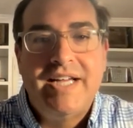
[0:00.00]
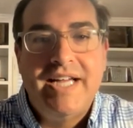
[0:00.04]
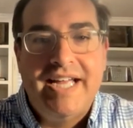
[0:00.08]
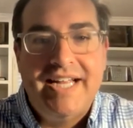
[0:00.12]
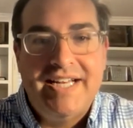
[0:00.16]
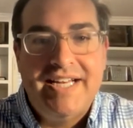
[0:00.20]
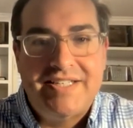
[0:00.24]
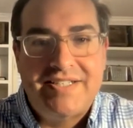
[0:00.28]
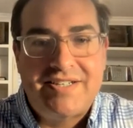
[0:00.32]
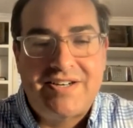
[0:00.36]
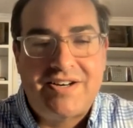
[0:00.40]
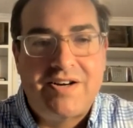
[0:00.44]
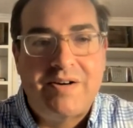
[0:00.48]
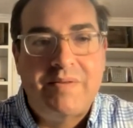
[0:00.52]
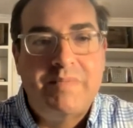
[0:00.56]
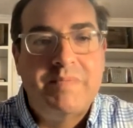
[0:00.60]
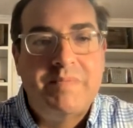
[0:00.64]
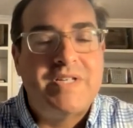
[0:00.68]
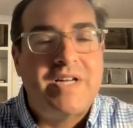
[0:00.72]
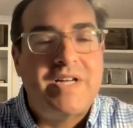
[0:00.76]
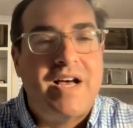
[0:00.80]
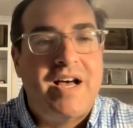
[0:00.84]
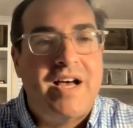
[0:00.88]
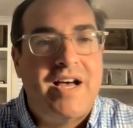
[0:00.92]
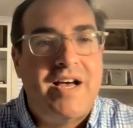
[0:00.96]
in
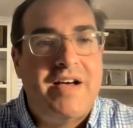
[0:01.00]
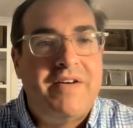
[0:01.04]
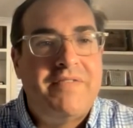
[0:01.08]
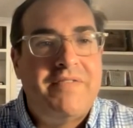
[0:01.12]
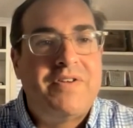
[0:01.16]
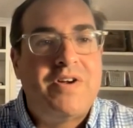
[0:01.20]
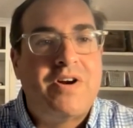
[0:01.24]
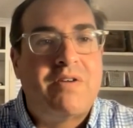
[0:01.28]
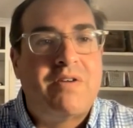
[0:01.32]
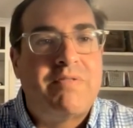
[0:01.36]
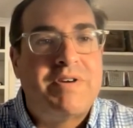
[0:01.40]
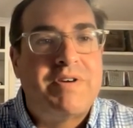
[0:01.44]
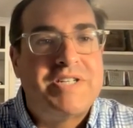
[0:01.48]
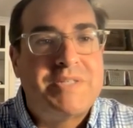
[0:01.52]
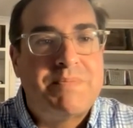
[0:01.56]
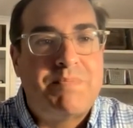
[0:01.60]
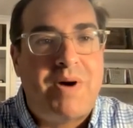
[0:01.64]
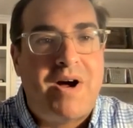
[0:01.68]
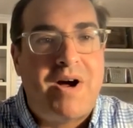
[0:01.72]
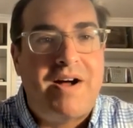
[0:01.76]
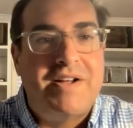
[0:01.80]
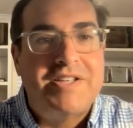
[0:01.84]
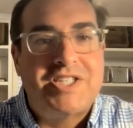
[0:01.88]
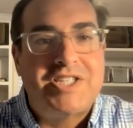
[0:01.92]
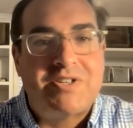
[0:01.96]
terms of your
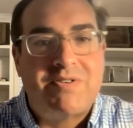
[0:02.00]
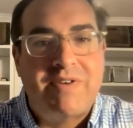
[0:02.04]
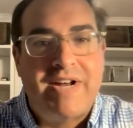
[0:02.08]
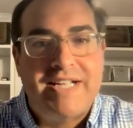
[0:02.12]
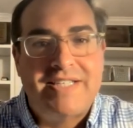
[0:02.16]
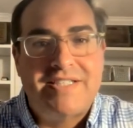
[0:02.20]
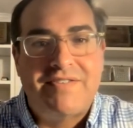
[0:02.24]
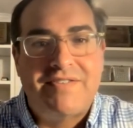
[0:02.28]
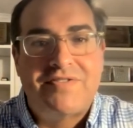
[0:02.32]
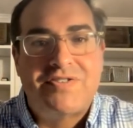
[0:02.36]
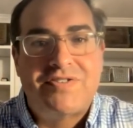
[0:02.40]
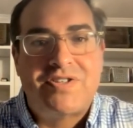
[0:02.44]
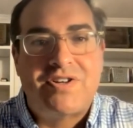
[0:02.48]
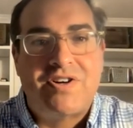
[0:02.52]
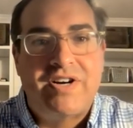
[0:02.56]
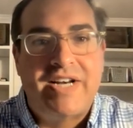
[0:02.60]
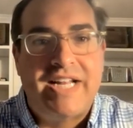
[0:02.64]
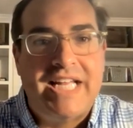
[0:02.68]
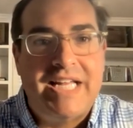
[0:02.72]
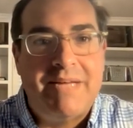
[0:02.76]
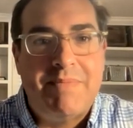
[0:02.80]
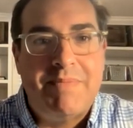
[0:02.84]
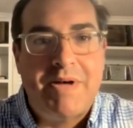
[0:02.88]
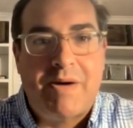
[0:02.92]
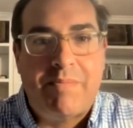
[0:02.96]
response rates of
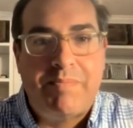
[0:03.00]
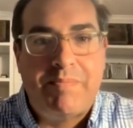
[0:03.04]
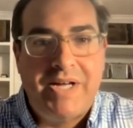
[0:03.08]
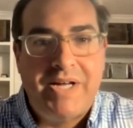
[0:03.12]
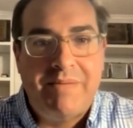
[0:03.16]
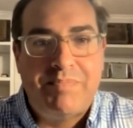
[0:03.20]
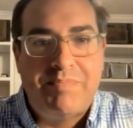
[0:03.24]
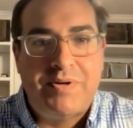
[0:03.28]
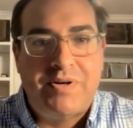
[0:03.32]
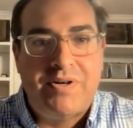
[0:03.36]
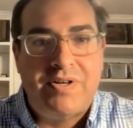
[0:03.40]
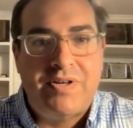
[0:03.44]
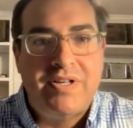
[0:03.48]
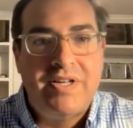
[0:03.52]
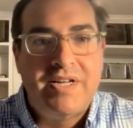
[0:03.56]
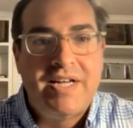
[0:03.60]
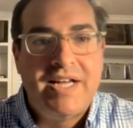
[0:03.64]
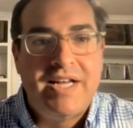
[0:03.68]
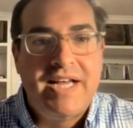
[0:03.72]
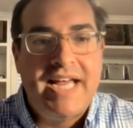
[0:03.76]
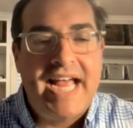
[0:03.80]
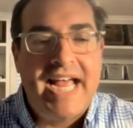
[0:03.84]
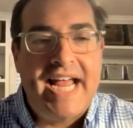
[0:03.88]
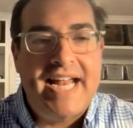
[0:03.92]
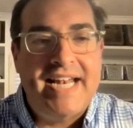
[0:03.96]
certain email people
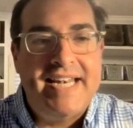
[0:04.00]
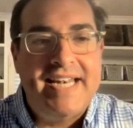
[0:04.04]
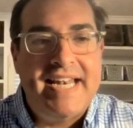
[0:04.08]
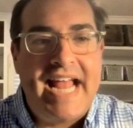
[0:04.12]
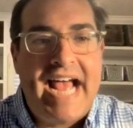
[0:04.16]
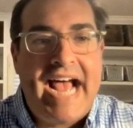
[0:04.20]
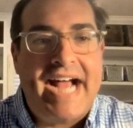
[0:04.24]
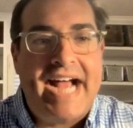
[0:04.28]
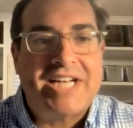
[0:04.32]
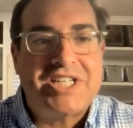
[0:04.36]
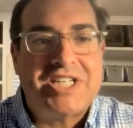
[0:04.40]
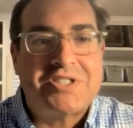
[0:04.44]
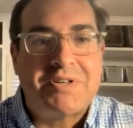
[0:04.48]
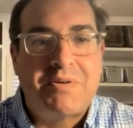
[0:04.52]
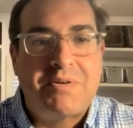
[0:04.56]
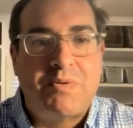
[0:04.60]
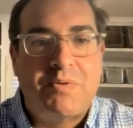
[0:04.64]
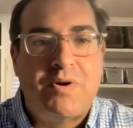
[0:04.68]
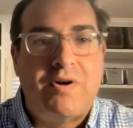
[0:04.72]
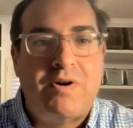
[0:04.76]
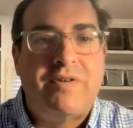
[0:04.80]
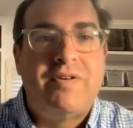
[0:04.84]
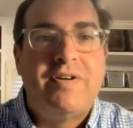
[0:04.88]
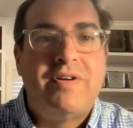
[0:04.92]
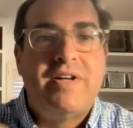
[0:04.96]
and naturally
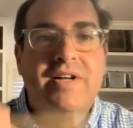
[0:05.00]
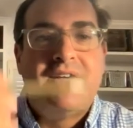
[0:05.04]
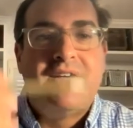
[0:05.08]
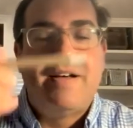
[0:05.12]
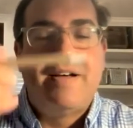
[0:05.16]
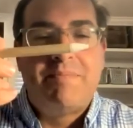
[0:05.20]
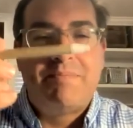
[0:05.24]
will